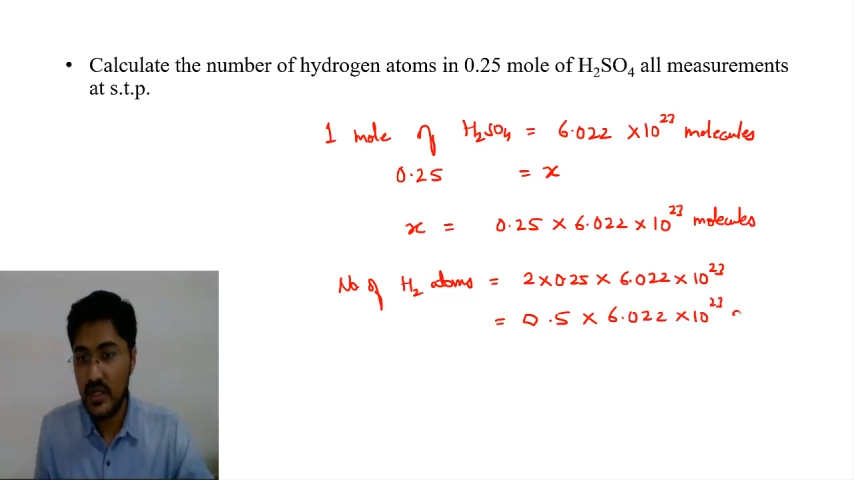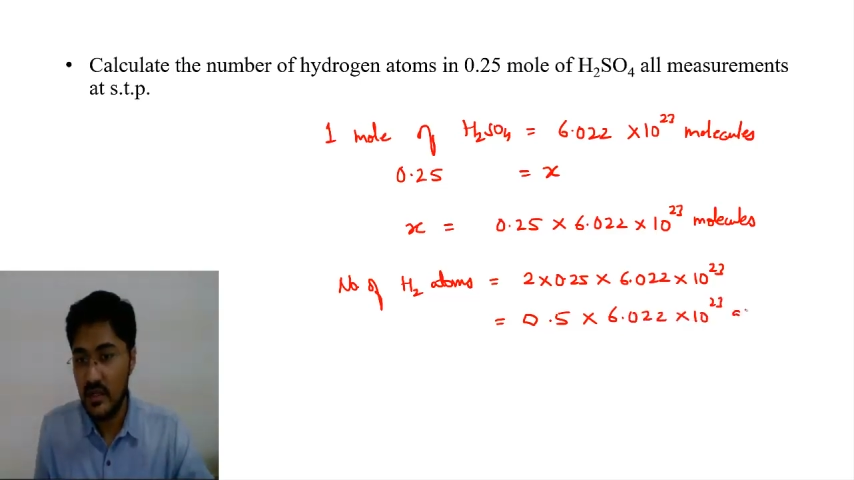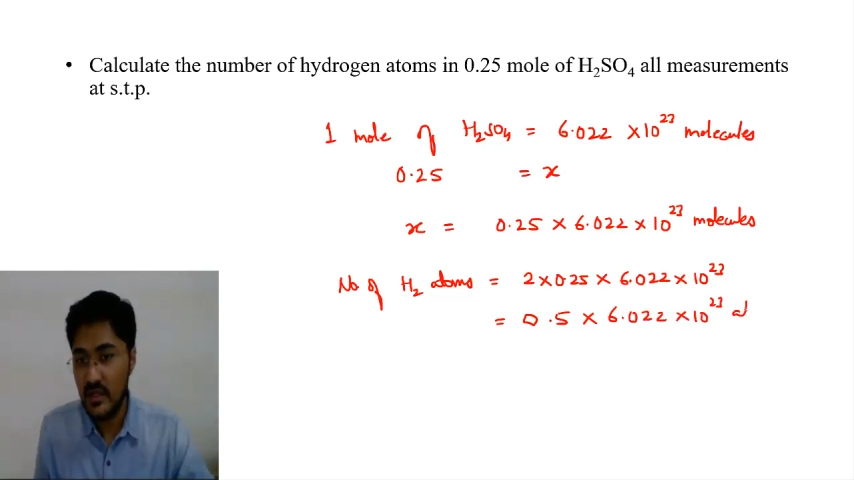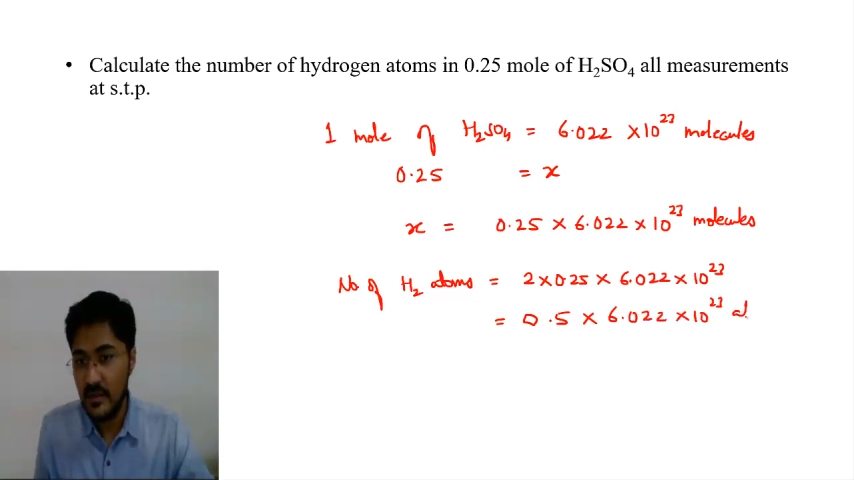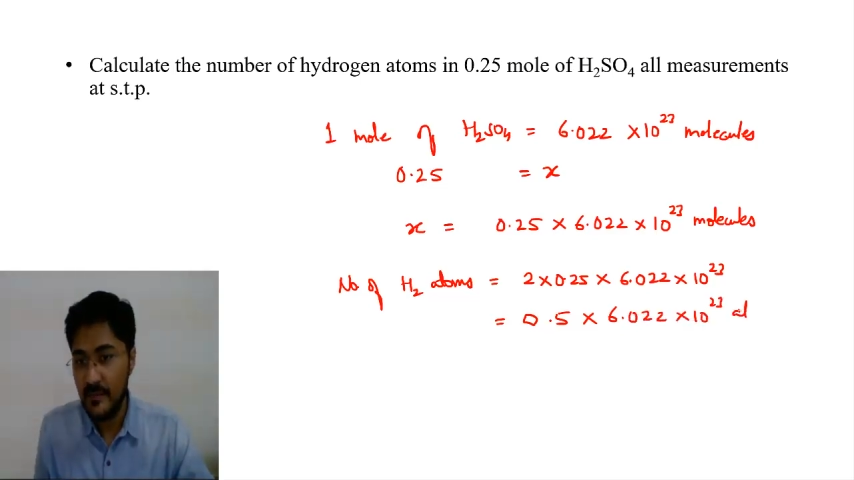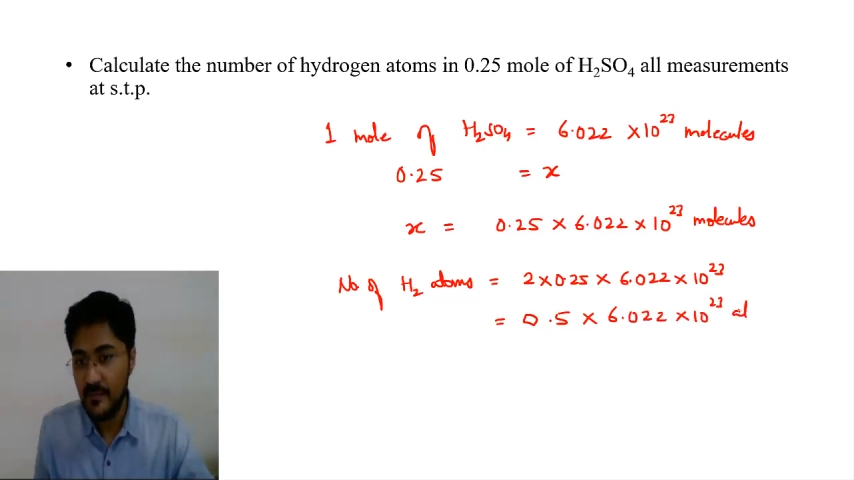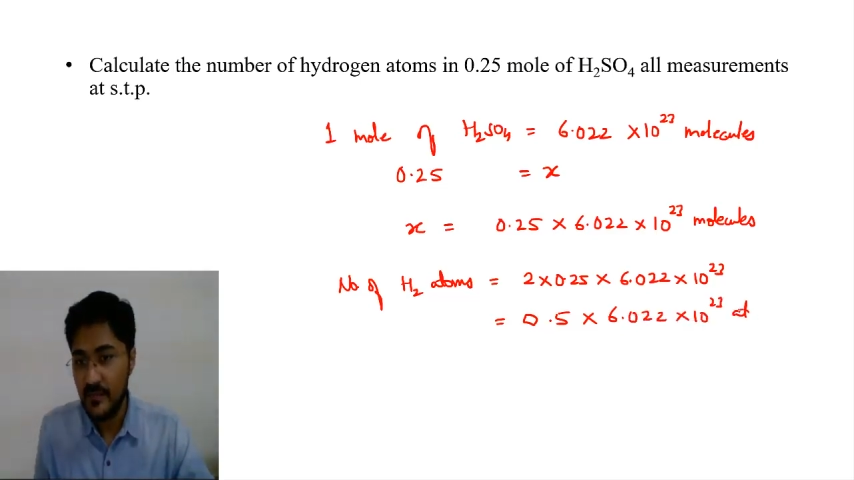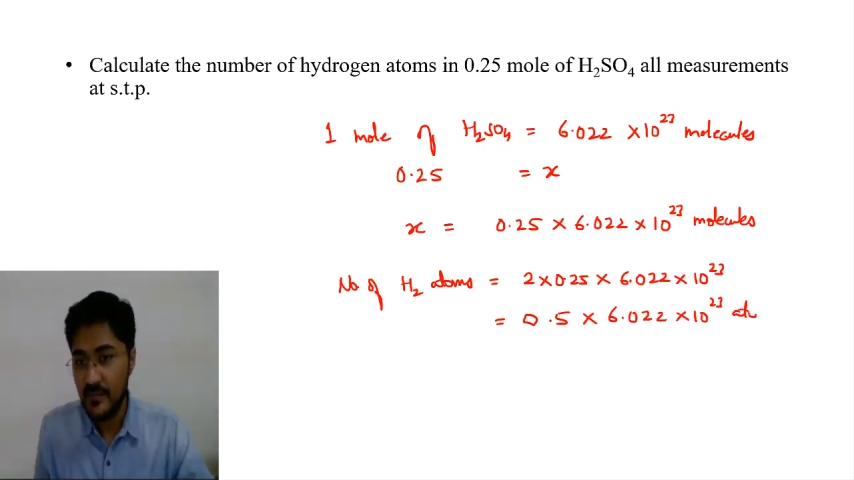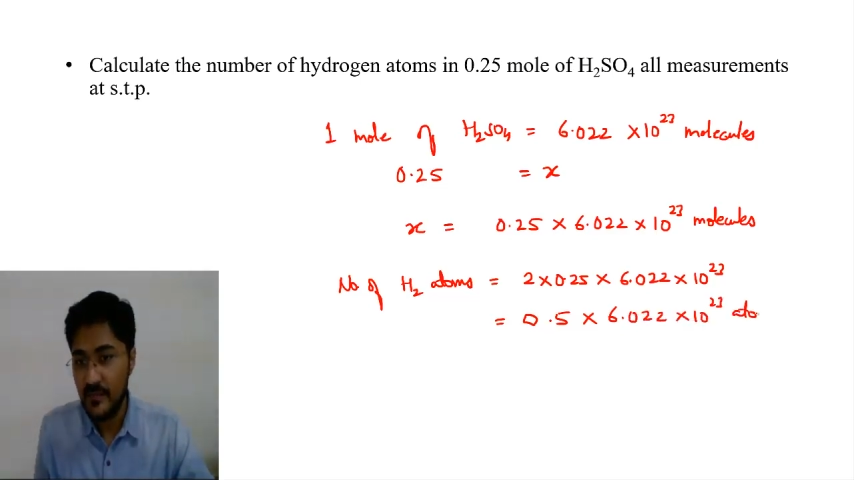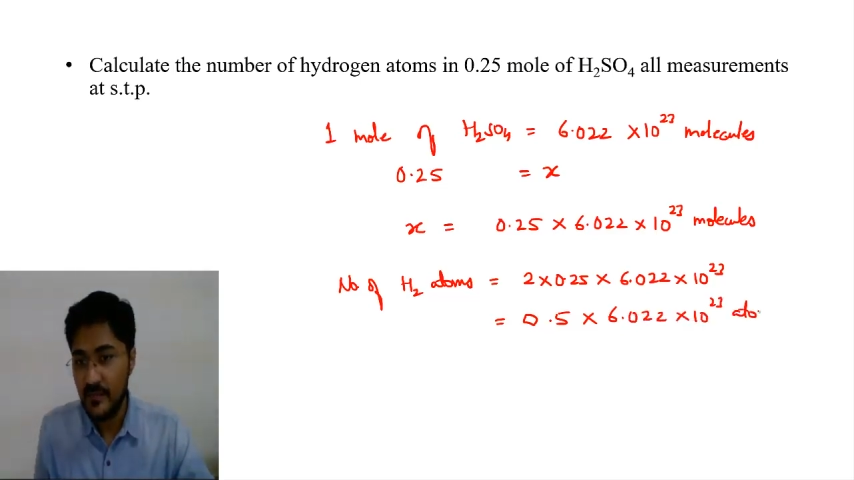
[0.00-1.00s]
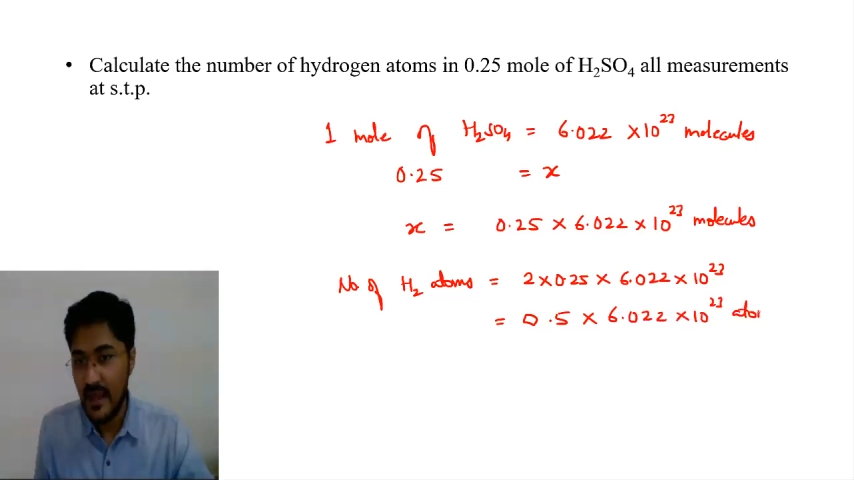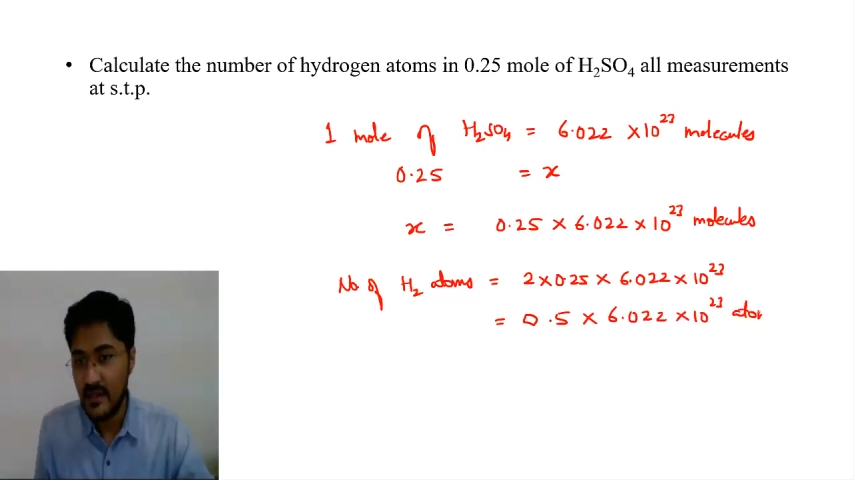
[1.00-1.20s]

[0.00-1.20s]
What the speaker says: atoms.